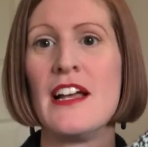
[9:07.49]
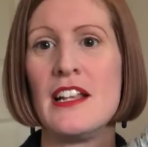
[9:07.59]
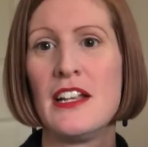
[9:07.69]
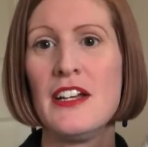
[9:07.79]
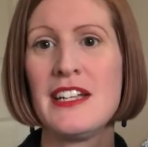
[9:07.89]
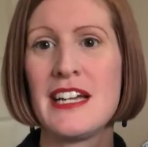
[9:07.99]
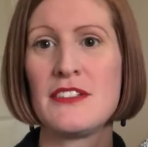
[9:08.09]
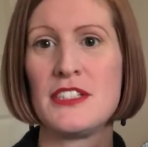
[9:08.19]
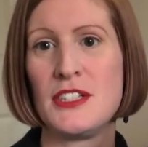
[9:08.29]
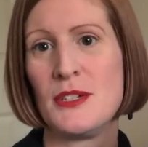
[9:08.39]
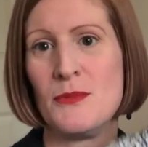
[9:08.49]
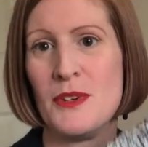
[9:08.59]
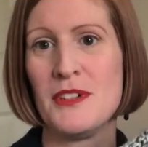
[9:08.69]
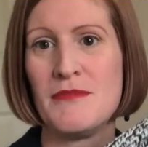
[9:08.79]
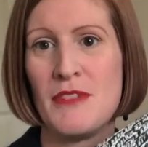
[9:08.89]
learn how to do
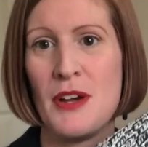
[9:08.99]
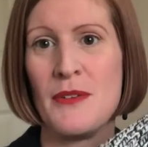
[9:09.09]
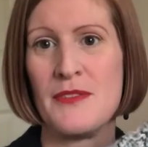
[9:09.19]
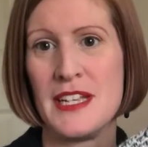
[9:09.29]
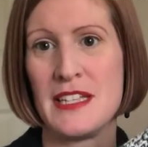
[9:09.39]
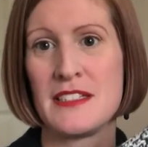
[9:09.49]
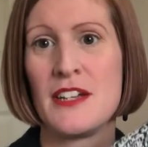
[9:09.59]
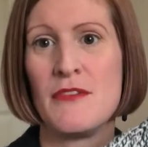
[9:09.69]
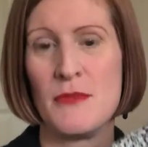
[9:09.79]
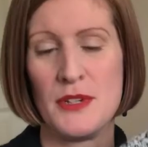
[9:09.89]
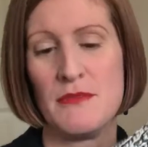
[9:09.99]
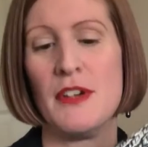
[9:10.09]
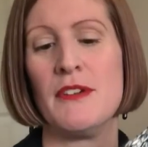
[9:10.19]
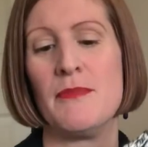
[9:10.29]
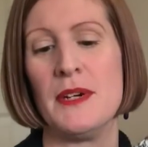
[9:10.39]
1 row of knit, 1
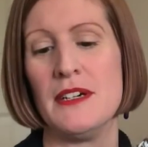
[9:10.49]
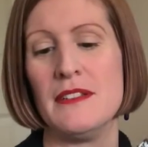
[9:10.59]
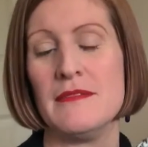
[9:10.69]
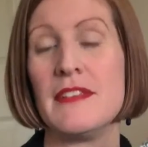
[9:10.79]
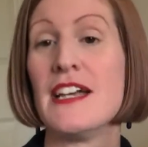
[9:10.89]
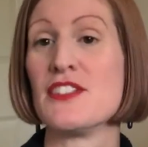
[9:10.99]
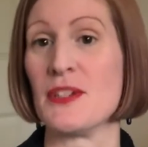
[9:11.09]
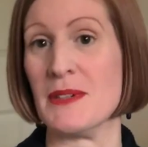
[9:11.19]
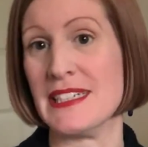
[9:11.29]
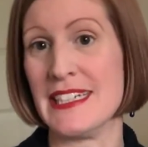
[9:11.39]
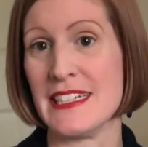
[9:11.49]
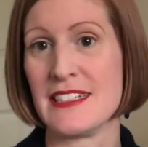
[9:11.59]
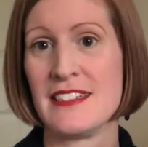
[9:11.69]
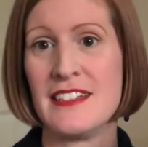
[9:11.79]
row of purl. And so I did.